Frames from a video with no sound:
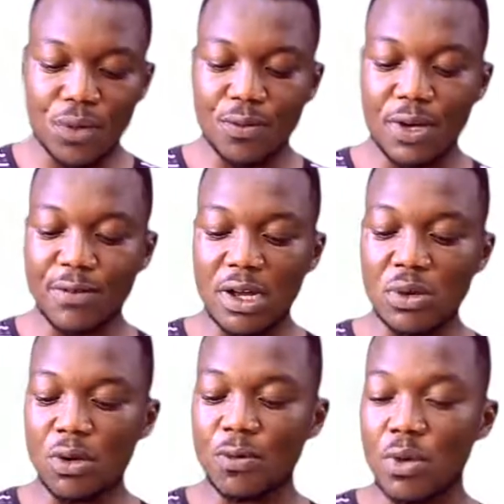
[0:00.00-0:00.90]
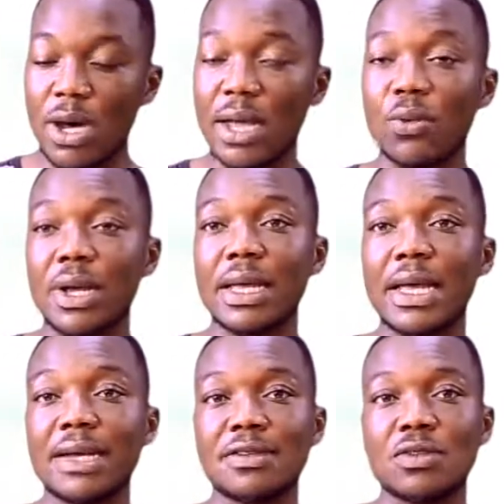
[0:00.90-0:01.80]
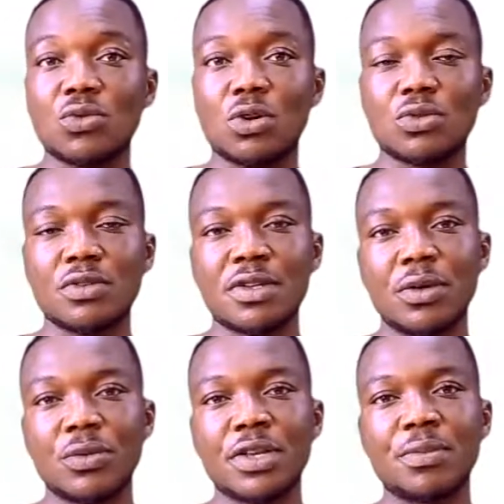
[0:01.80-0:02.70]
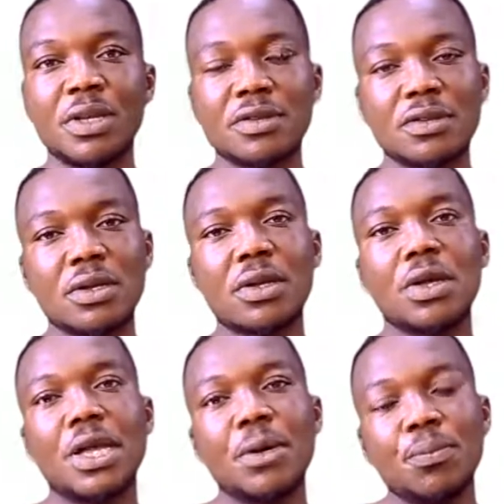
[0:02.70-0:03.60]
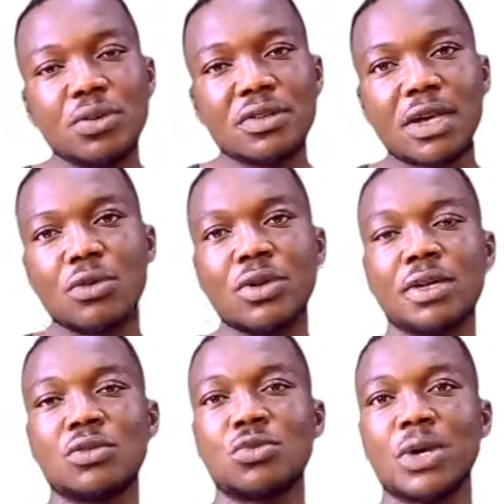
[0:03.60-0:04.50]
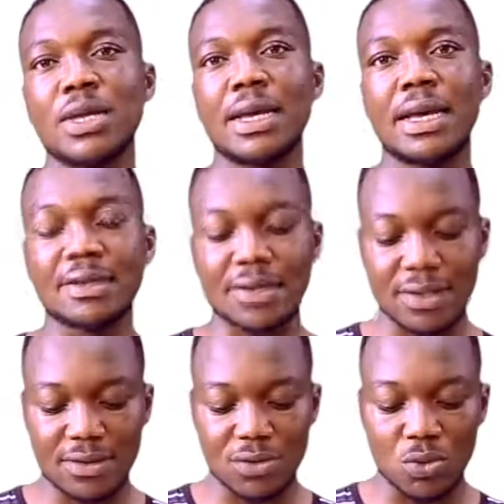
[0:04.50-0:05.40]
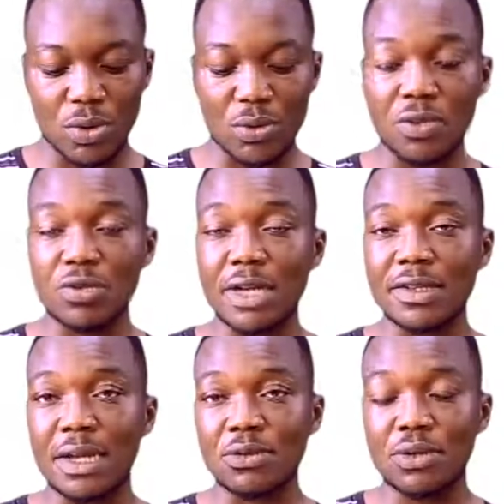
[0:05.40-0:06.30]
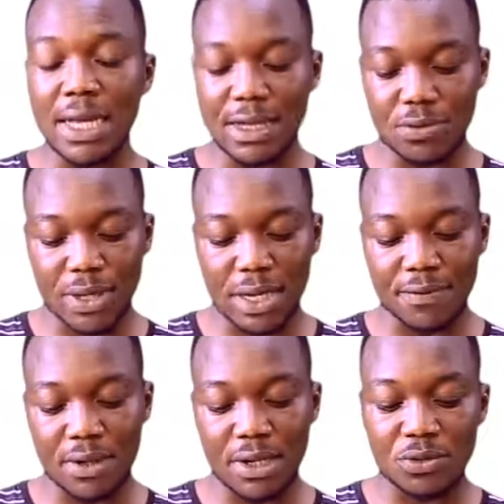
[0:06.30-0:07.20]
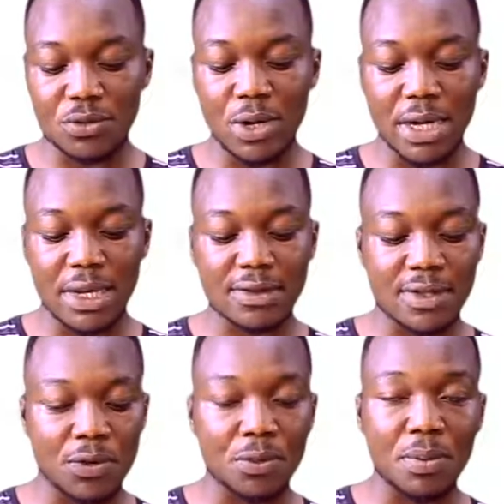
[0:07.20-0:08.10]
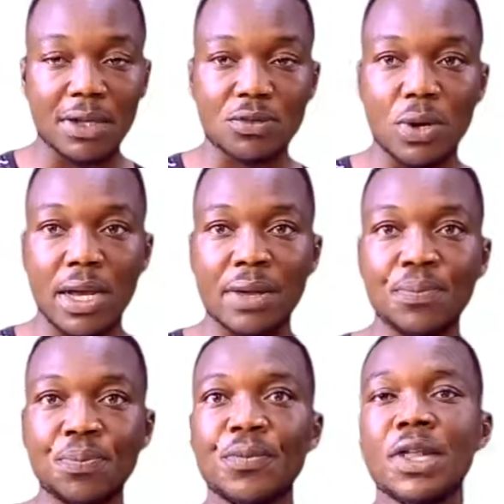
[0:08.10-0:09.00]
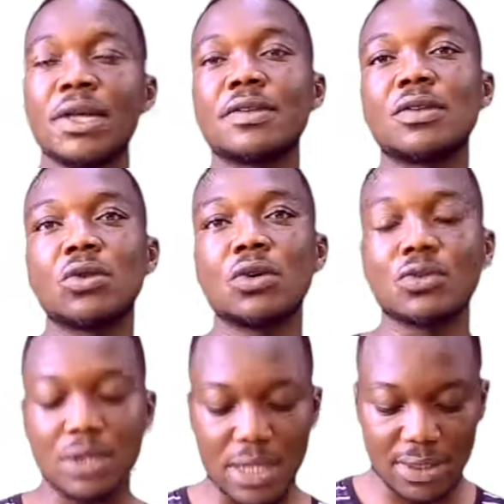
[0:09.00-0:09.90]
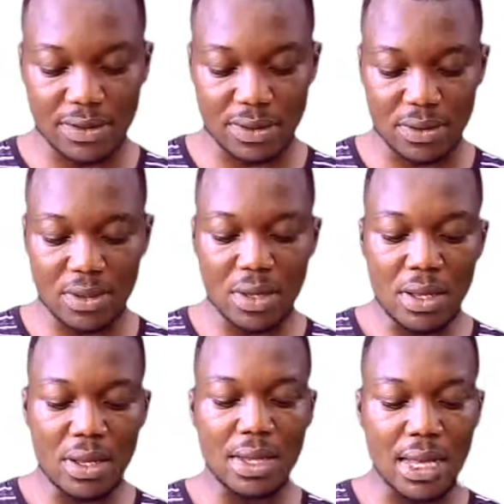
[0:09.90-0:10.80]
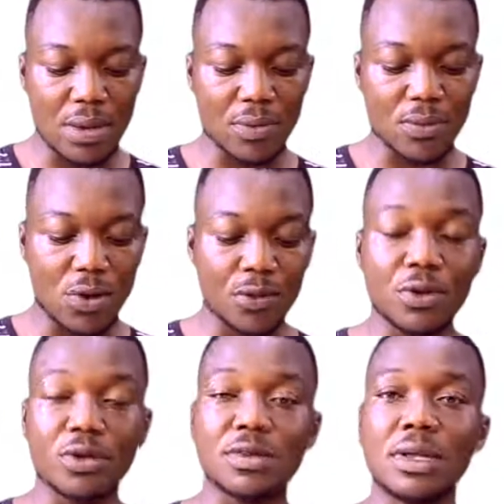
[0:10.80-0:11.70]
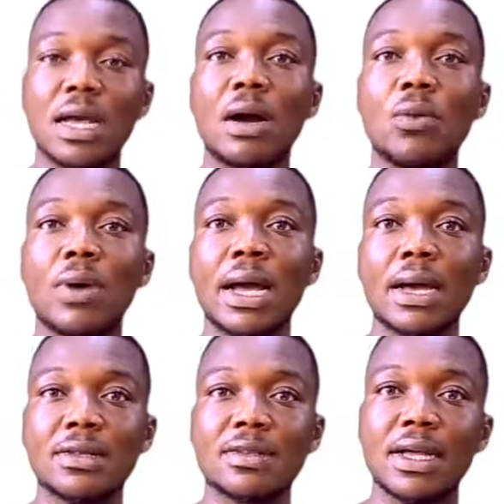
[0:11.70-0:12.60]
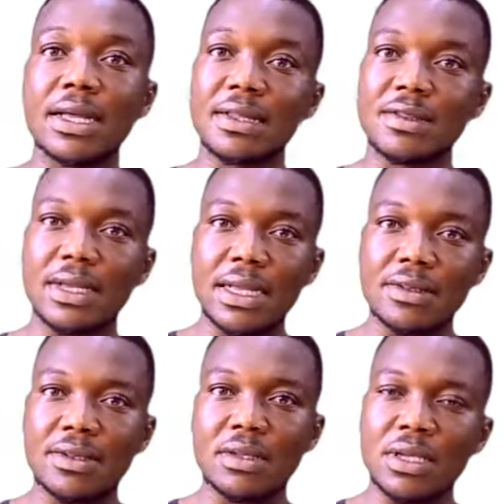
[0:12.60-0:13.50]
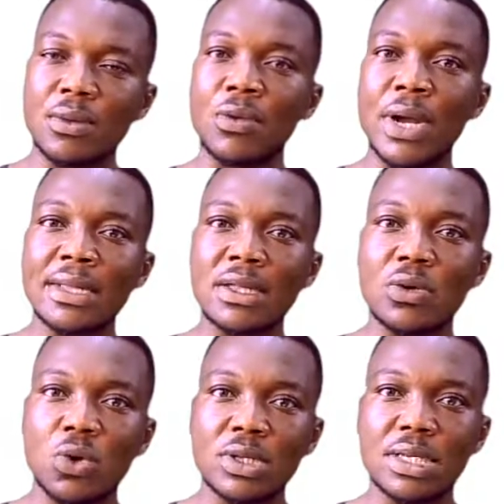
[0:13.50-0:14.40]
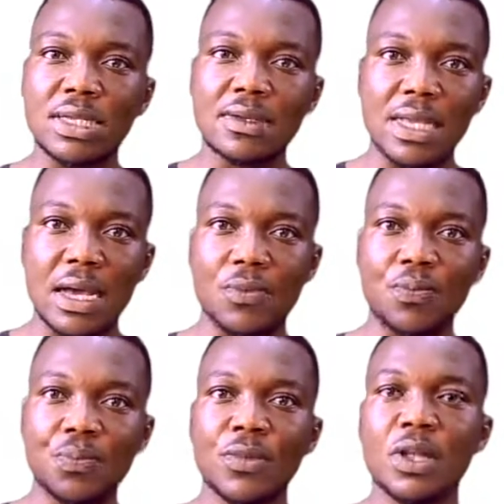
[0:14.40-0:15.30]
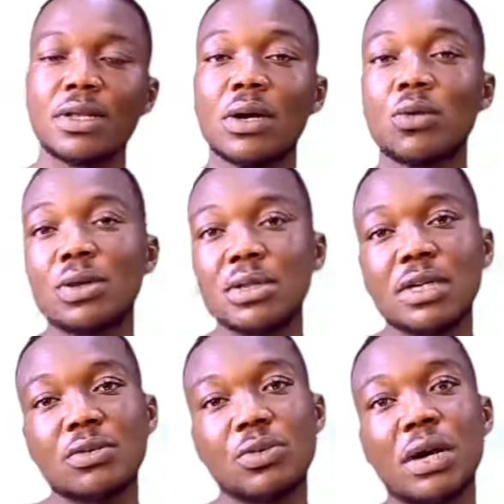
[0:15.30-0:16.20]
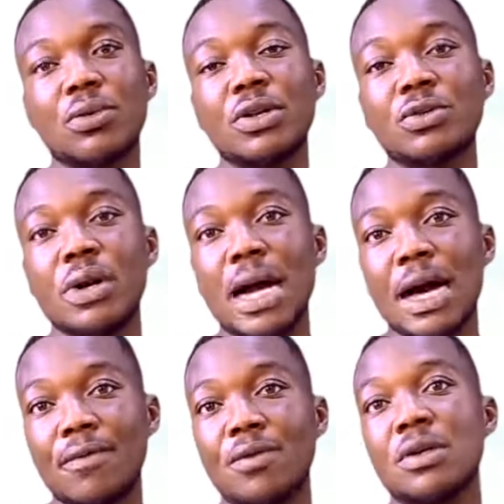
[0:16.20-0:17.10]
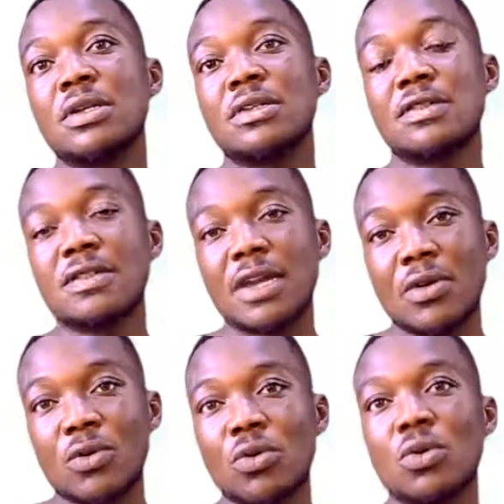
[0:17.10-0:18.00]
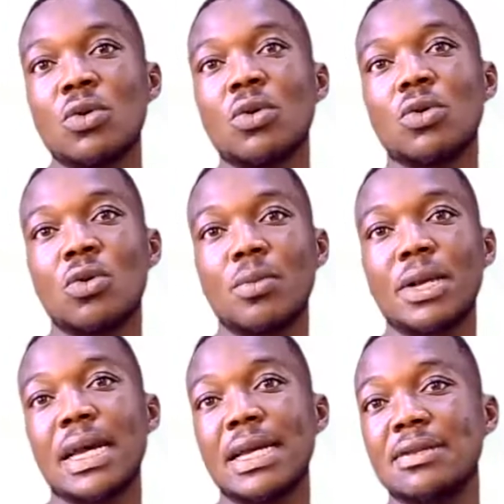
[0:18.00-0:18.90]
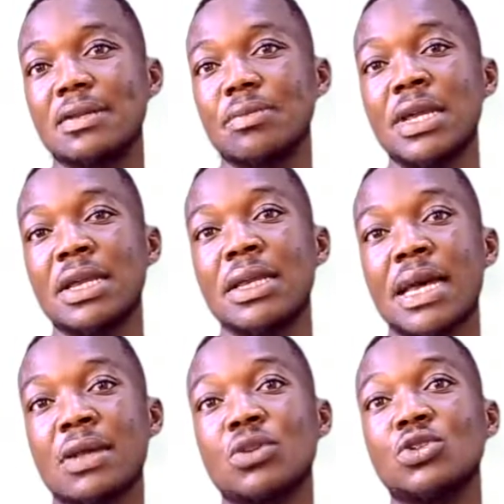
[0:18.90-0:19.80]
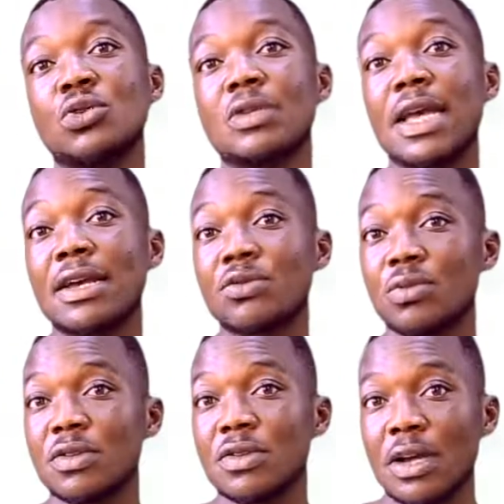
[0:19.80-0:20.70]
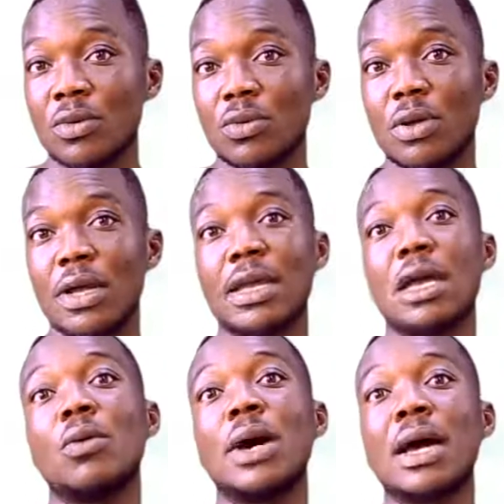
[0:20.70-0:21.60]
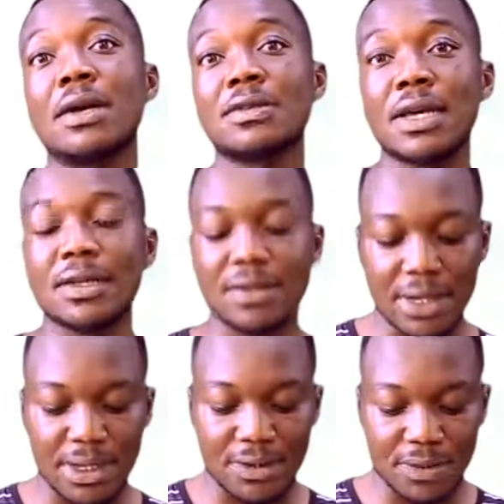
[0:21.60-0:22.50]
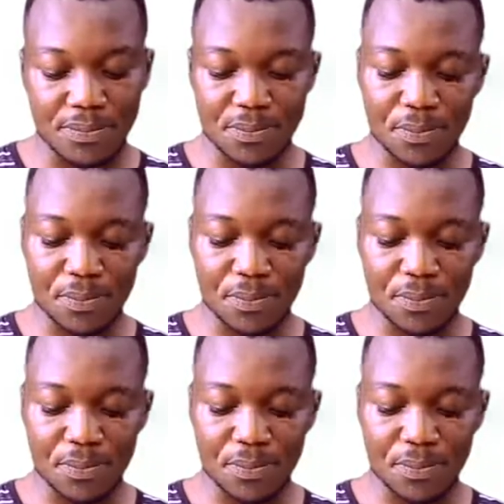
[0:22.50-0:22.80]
For the value of y when x is equal to 0, it means input 0 into where the x is. So when we substitute that, we have 3 into bracket 0 plus y is equal to 19. Now, obviously, our y answer is 19. Then we write the coordinate down. The coordinate, we are going to have 0, 19, meaning that we chose x to be 0, and our y answer is 19.